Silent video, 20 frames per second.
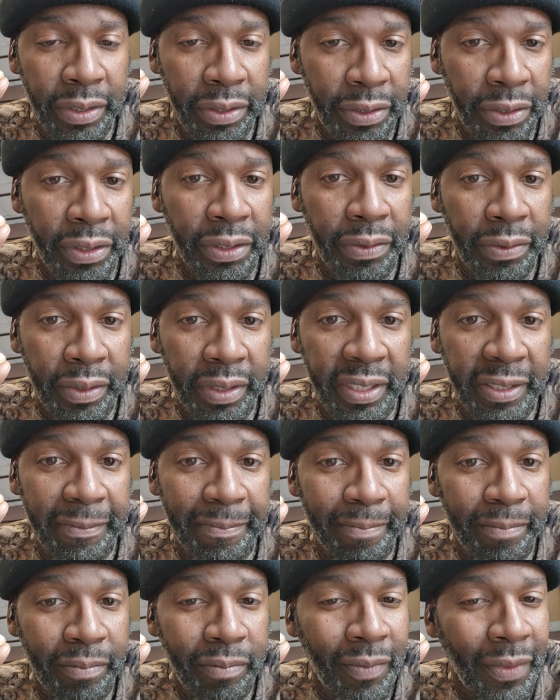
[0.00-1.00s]
that you're using
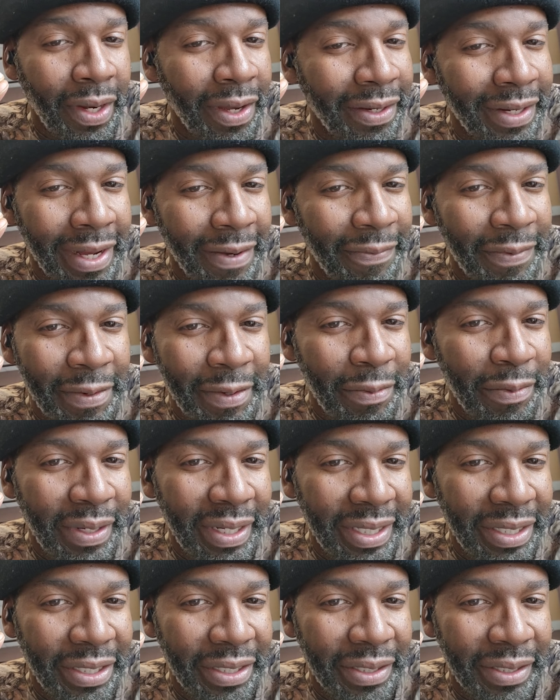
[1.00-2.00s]
are not very
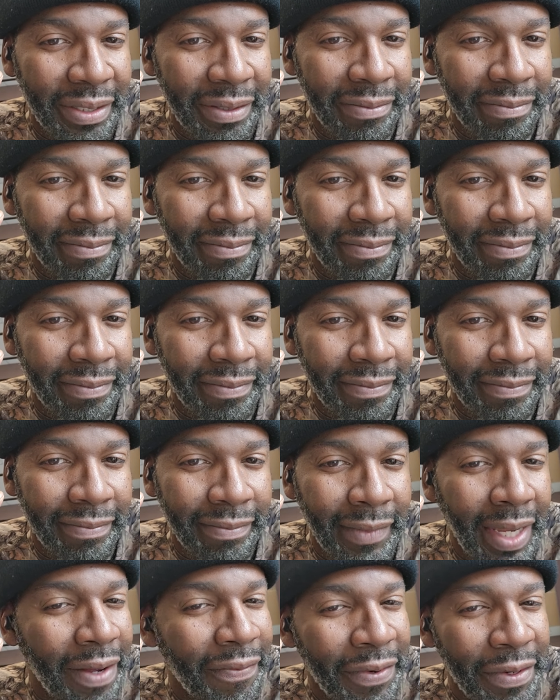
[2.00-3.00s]
religious.
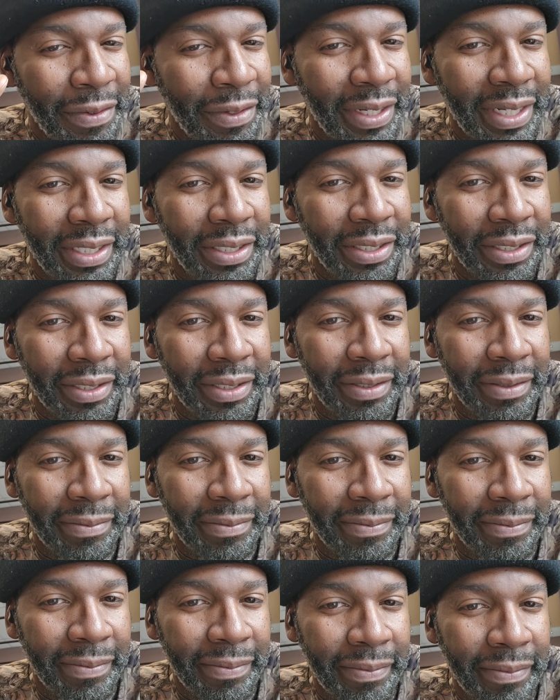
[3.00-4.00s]
Not very religious.
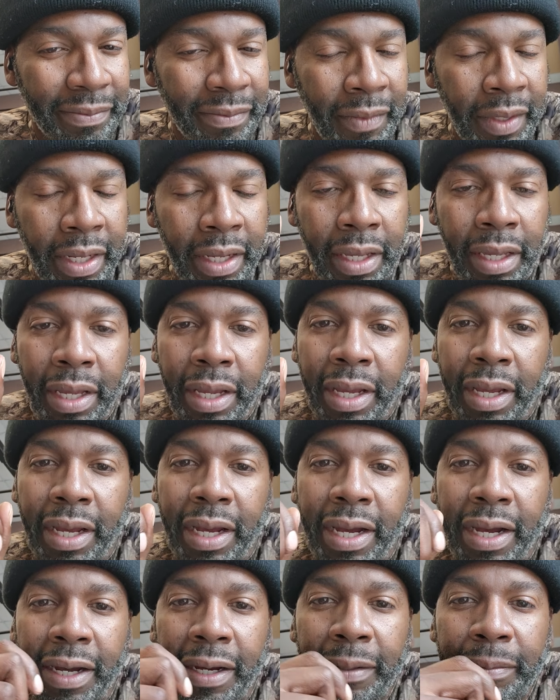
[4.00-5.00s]

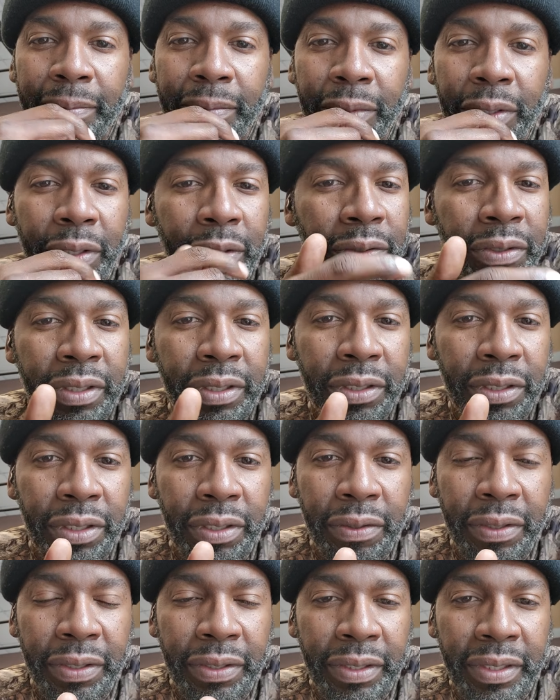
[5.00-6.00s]
You just
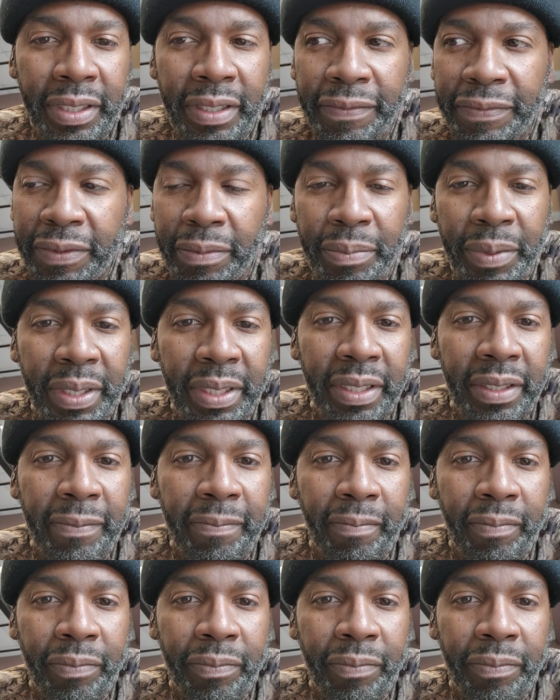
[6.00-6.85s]
show yourself to be